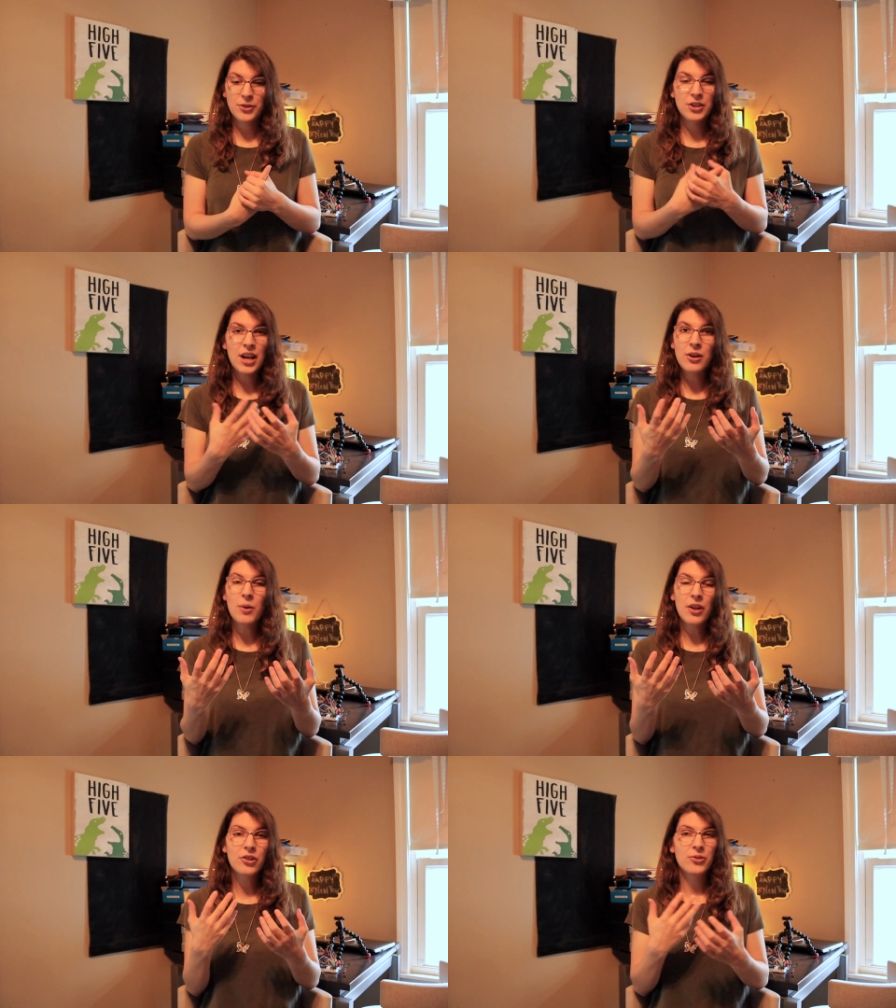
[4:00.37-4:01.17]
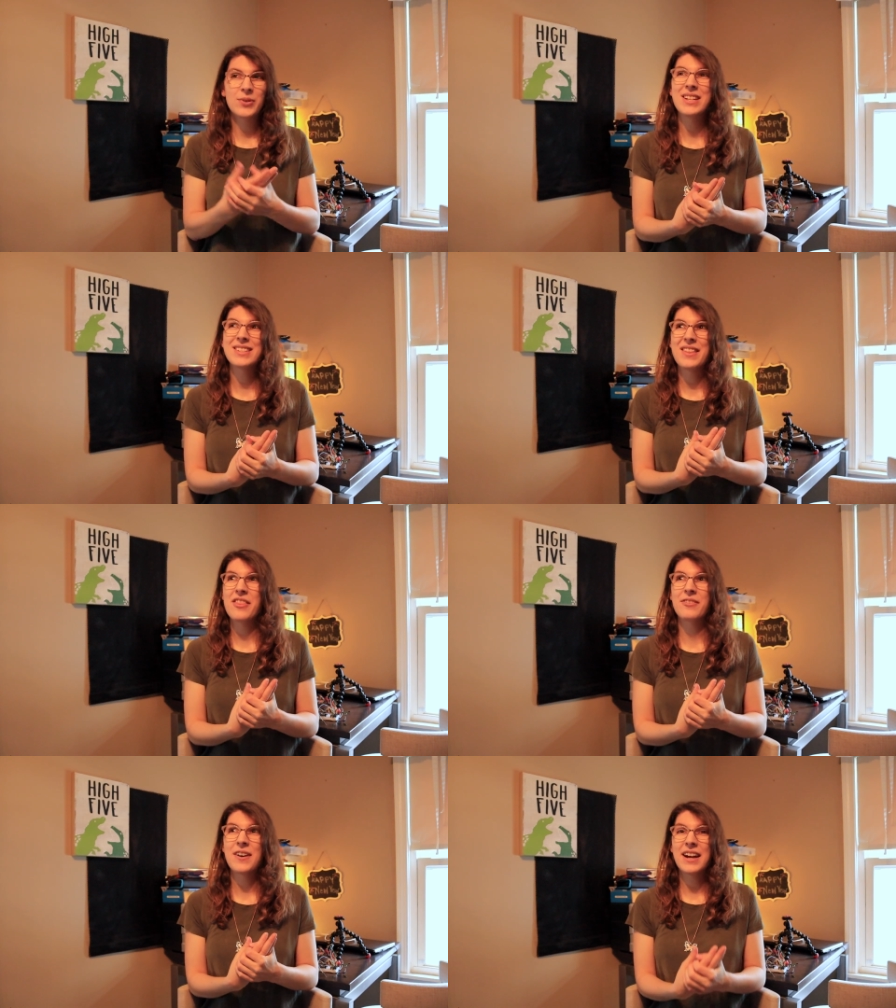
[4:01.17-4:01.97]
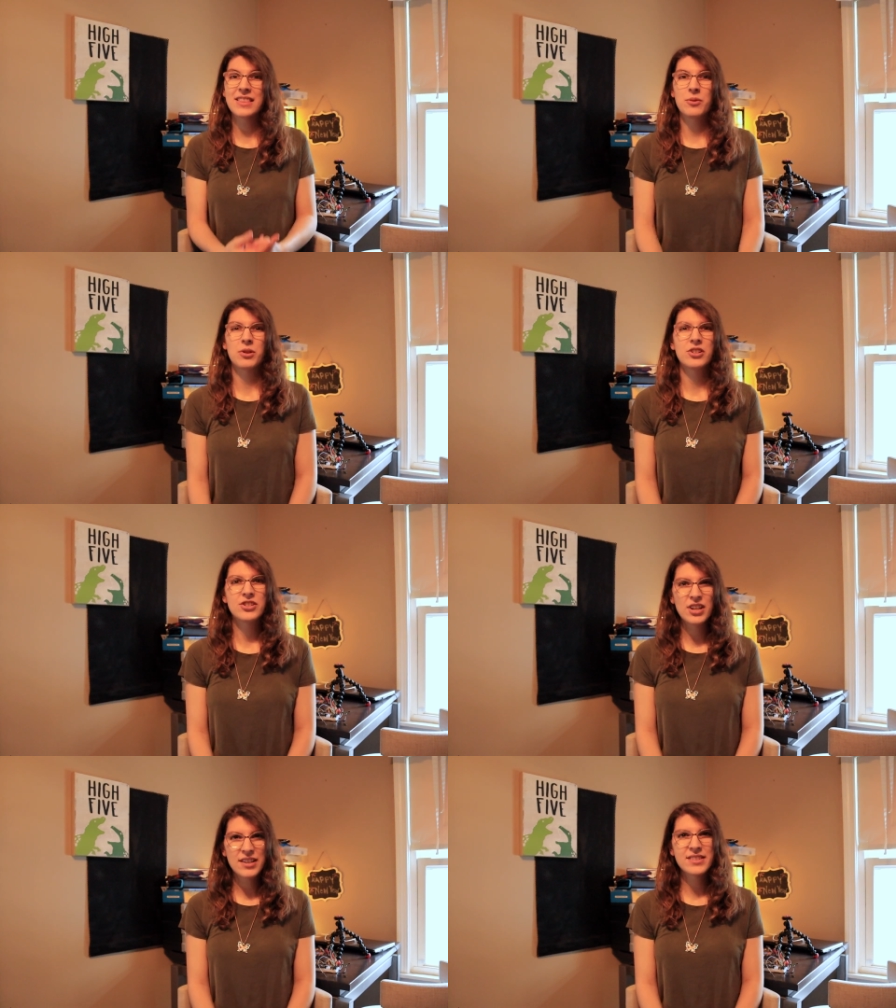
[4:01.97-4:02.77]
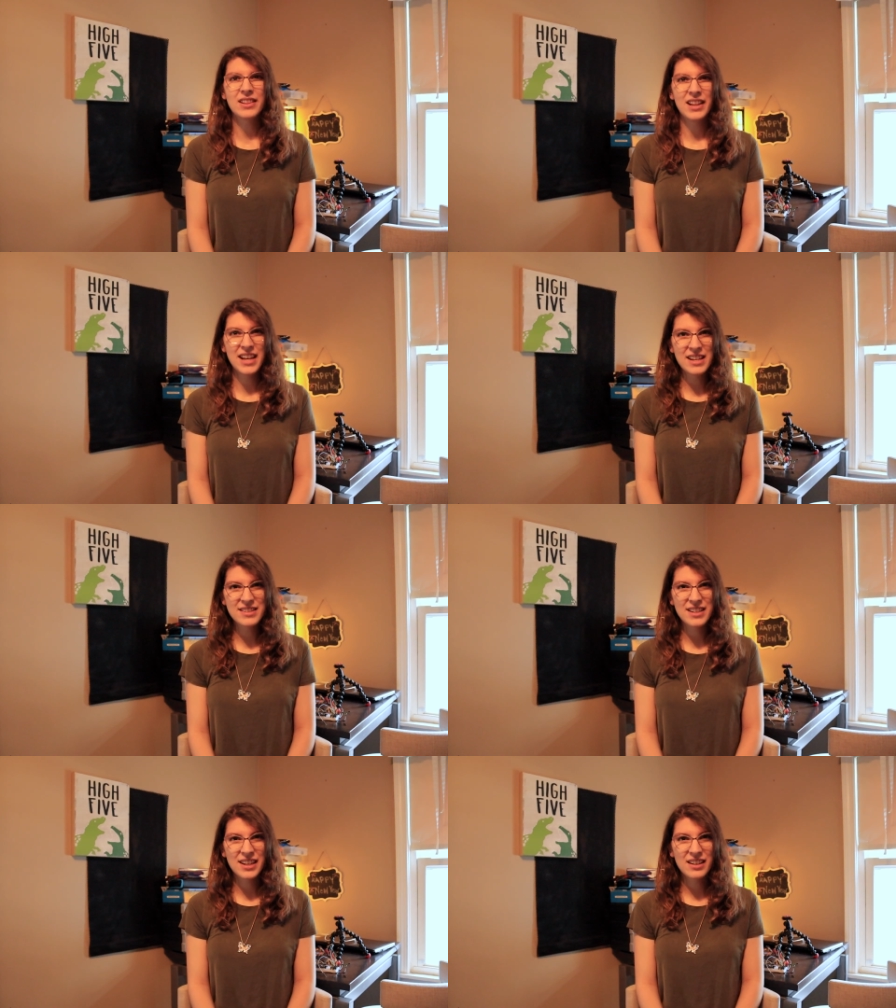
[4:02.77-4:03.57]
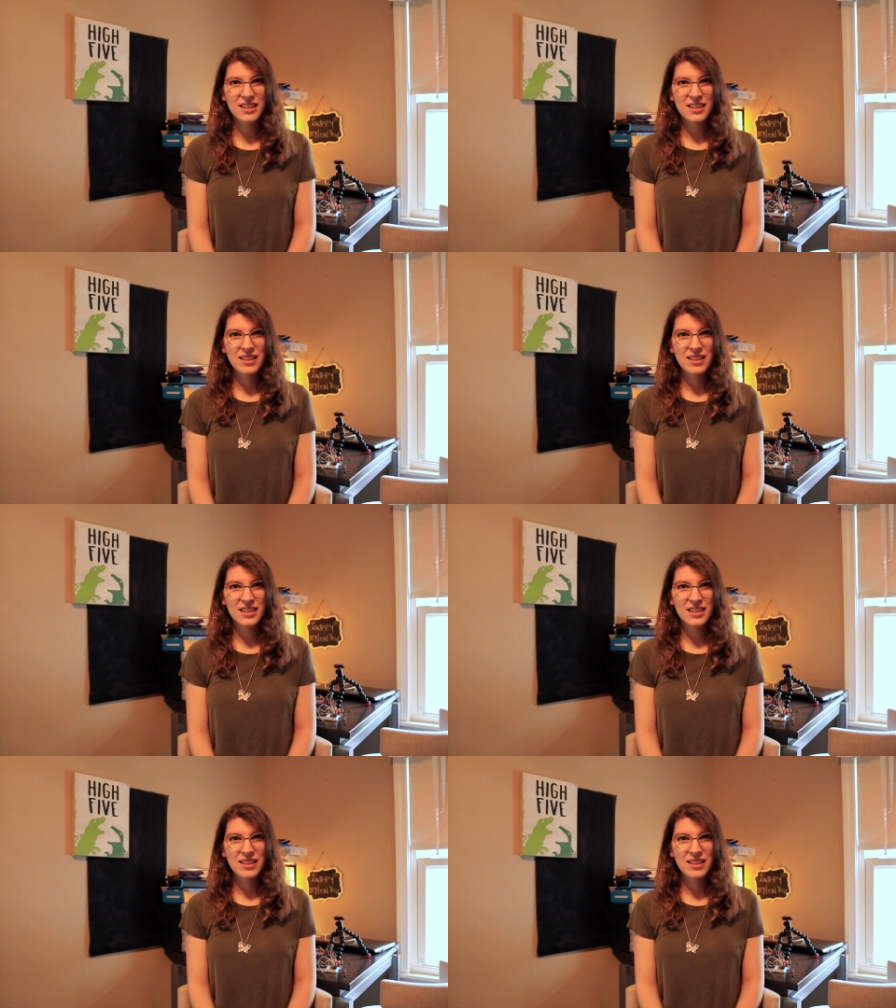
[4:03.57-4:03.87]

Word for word: for no other reason than the fact that we're just lazy.